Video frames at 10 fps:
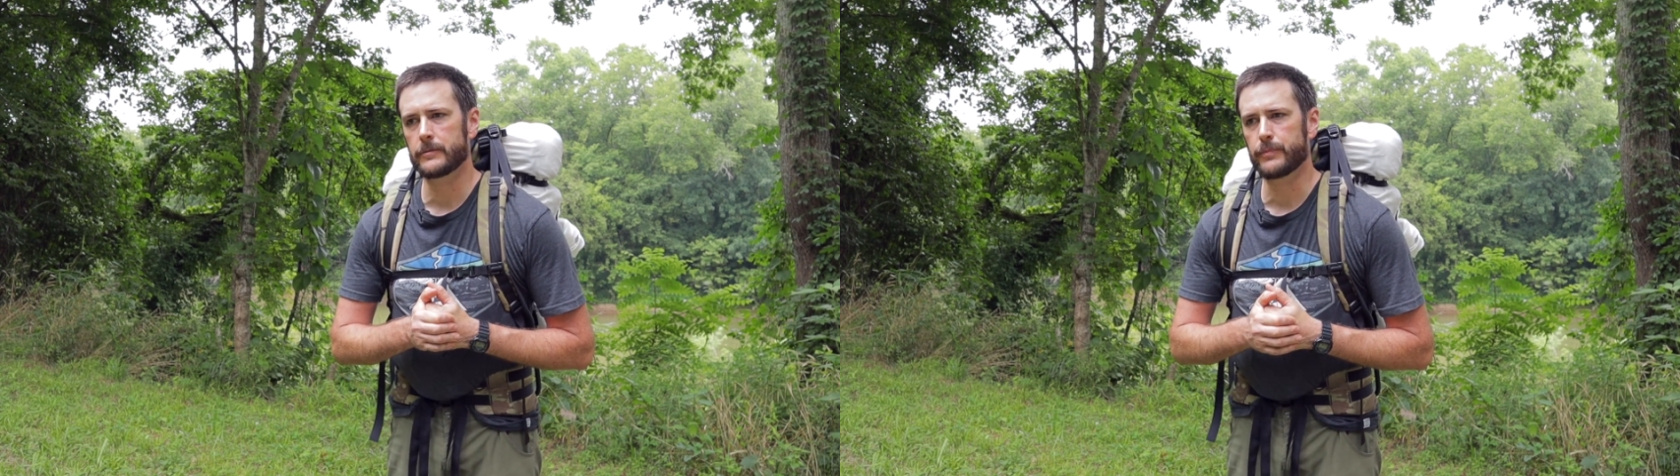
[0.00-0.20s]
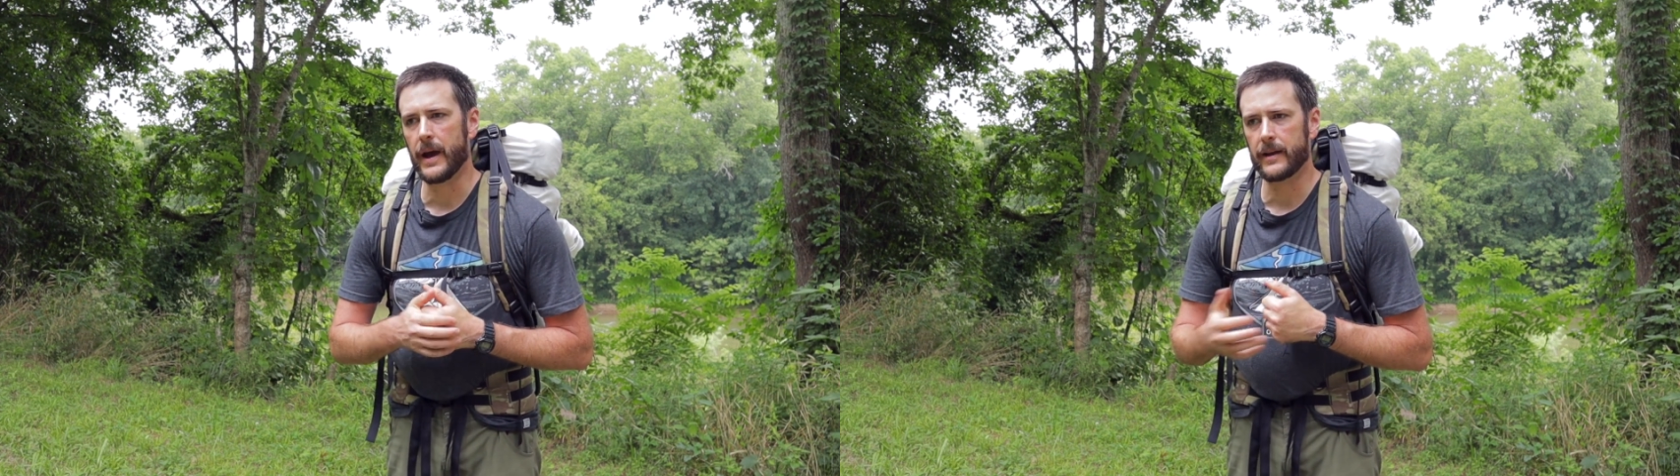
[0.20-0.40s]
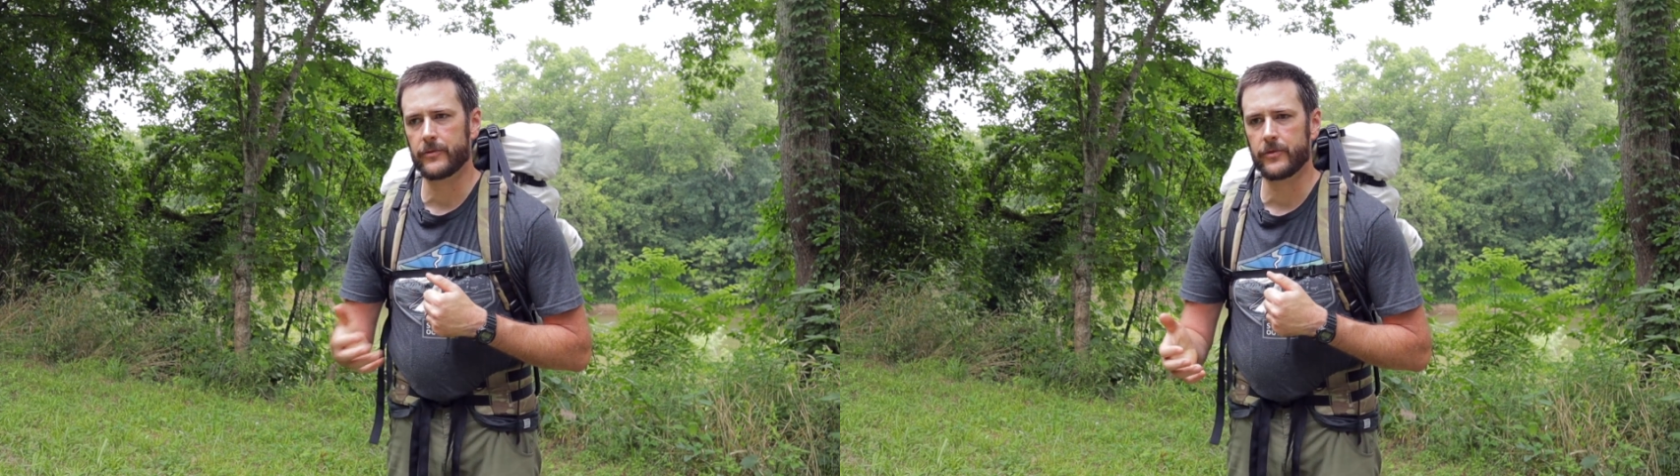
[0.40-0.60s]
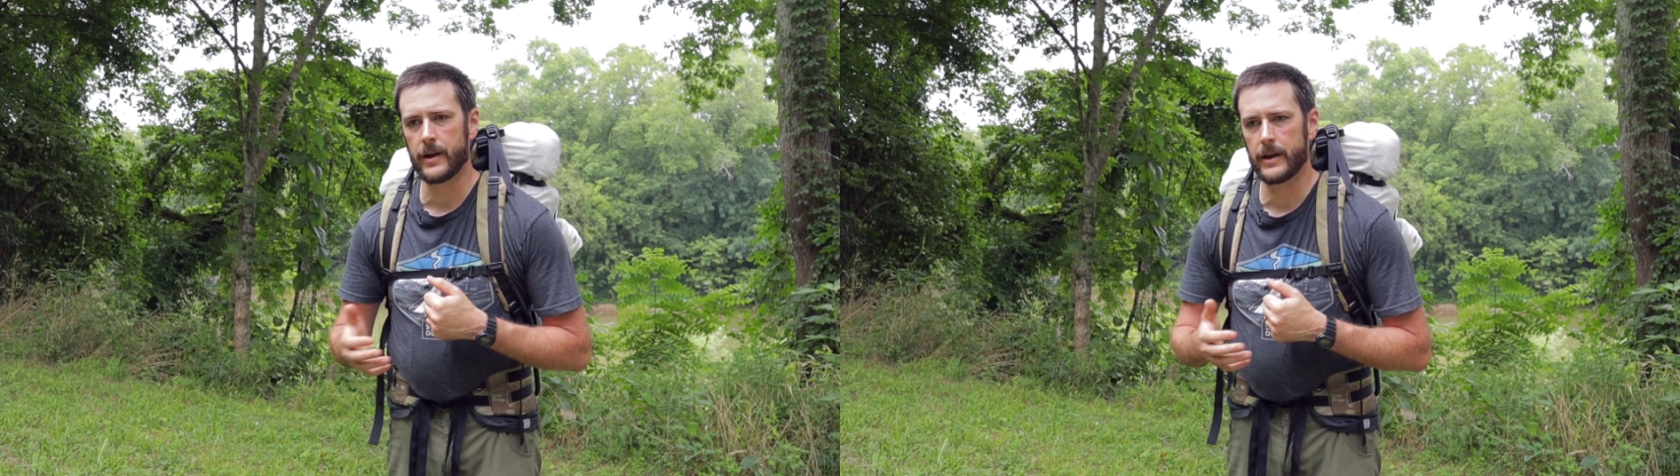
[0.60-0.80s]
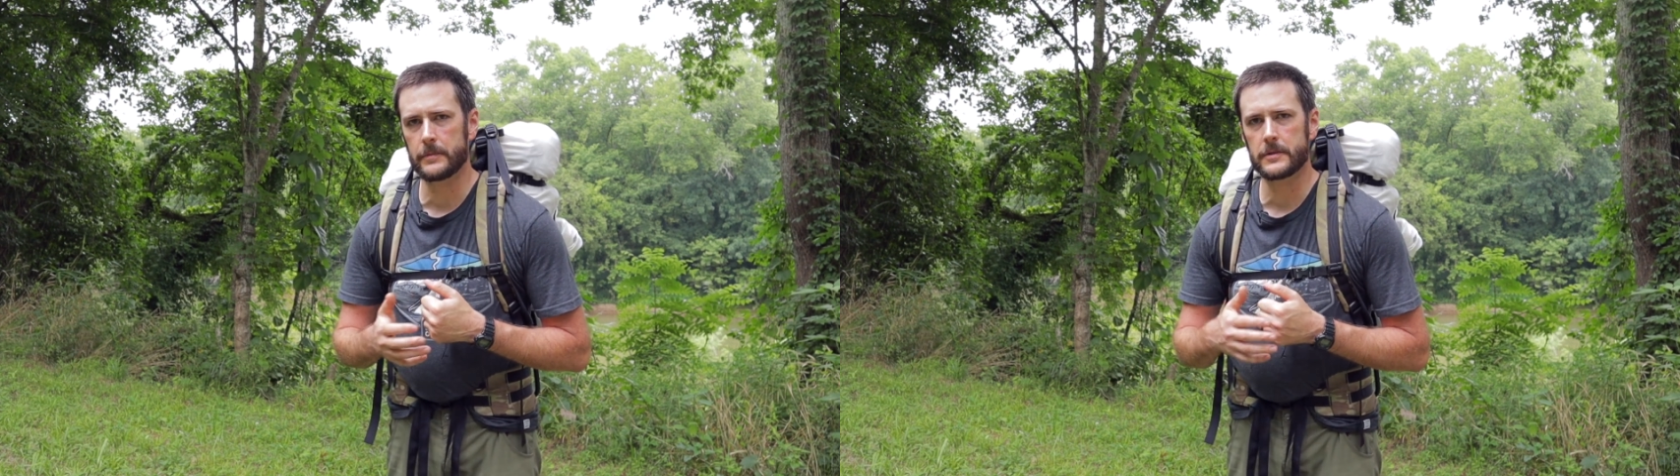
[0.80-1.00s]
pack
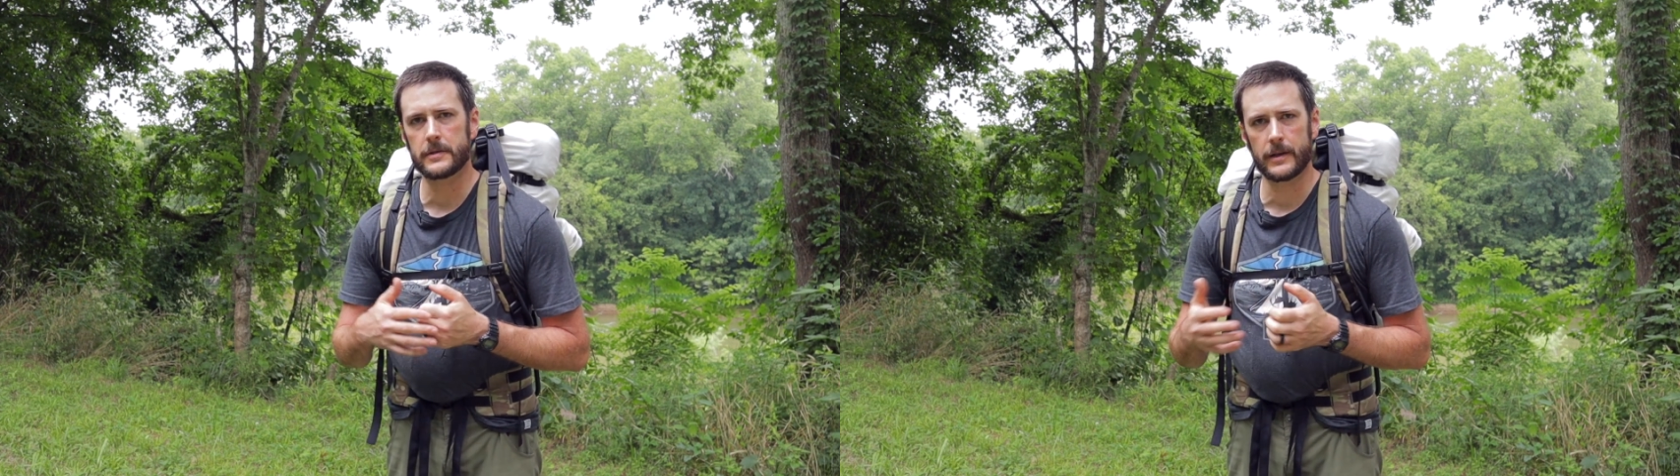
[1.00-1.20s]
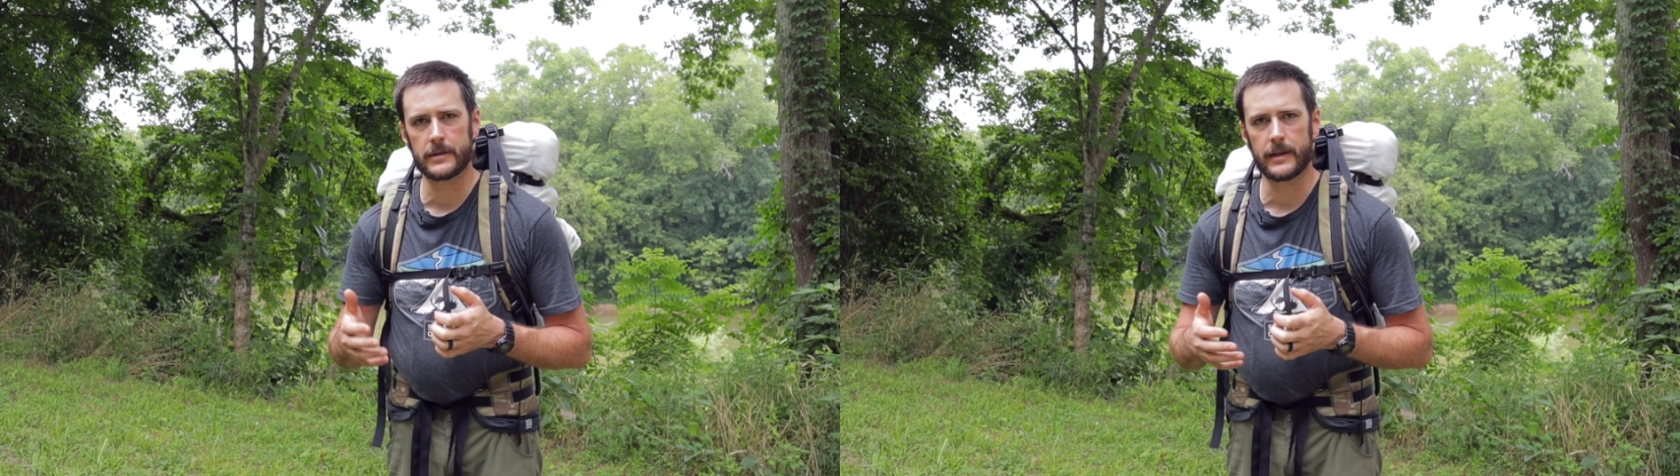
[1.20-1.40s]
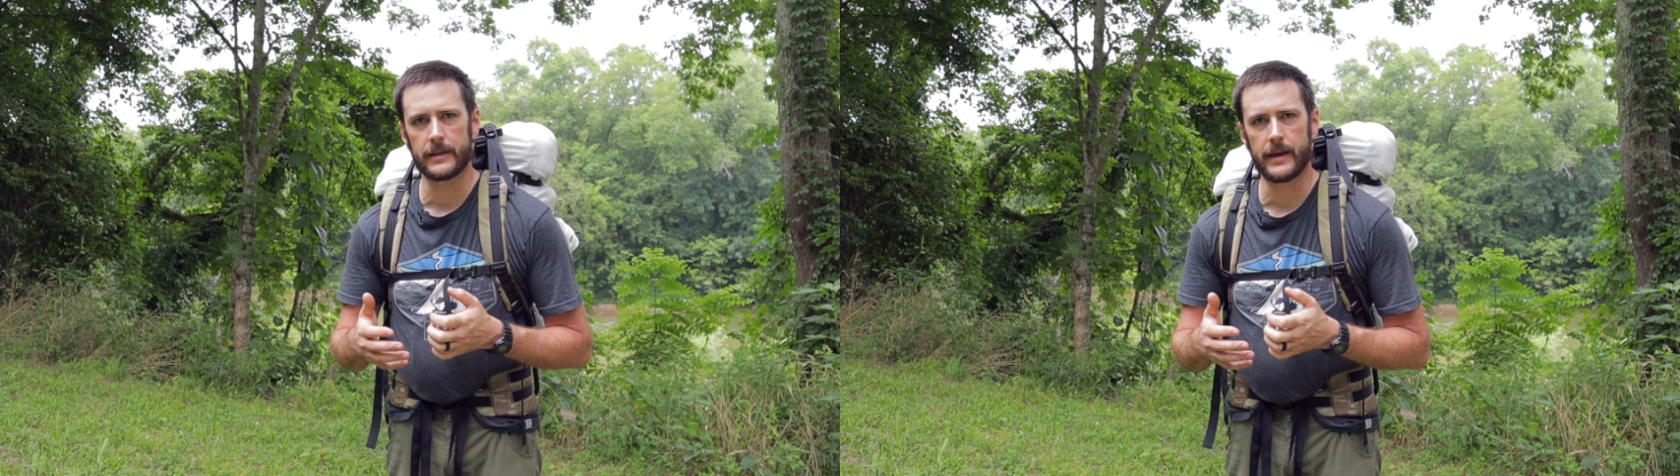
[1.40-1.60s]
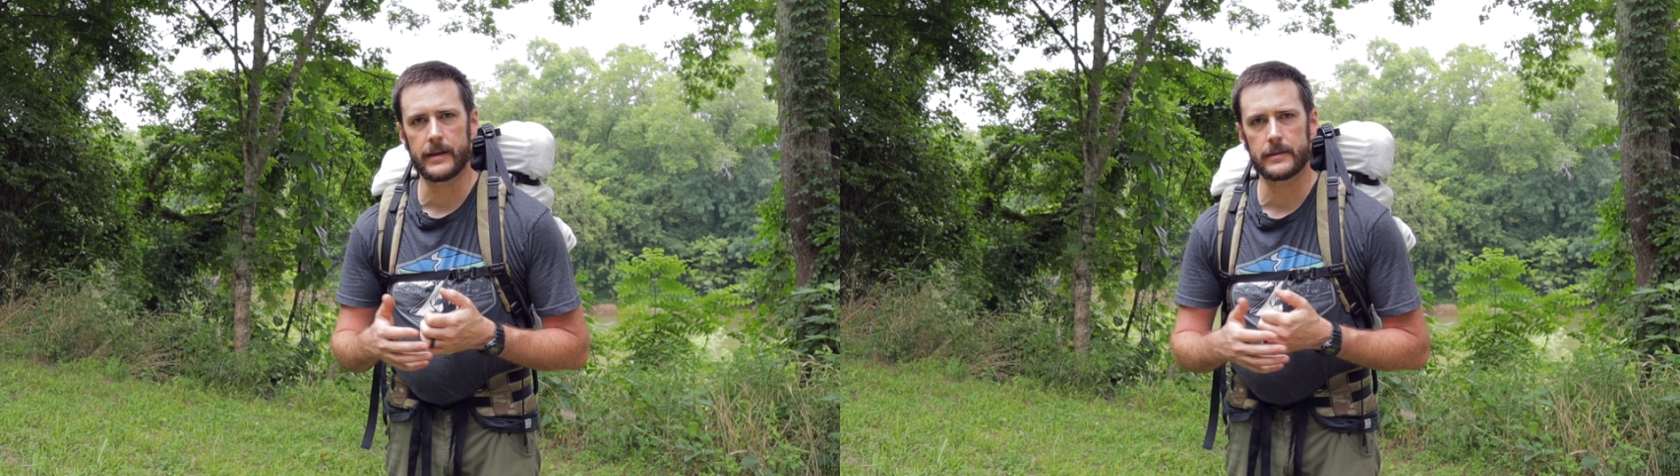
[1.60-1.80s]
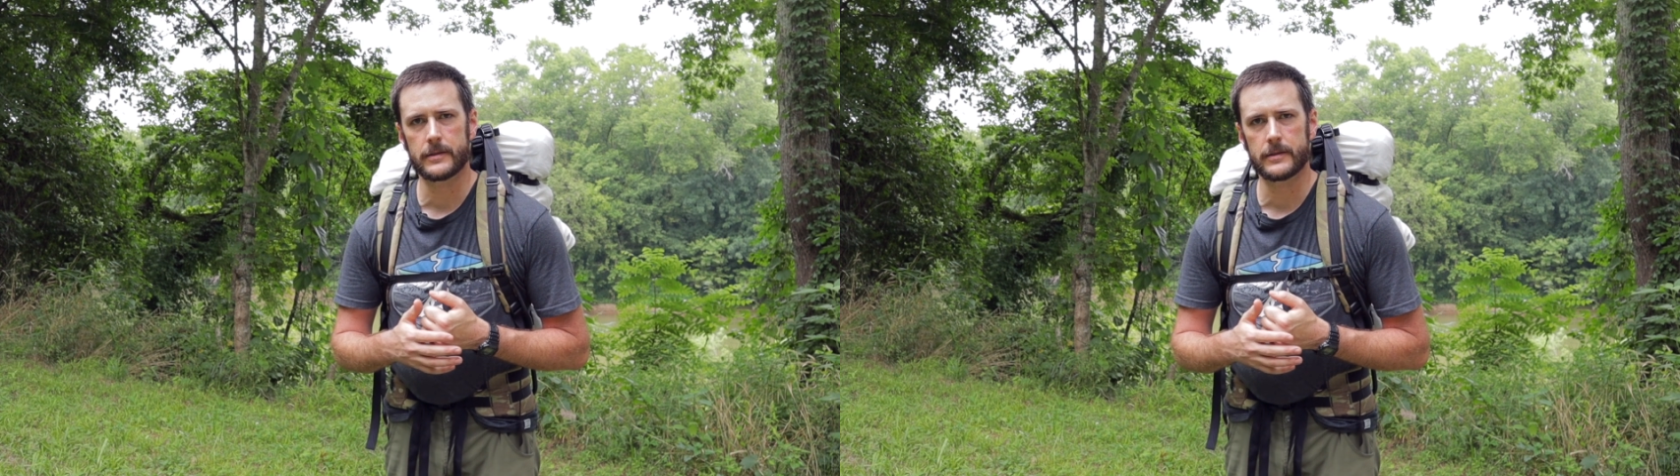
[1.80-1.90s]
frames, things like that.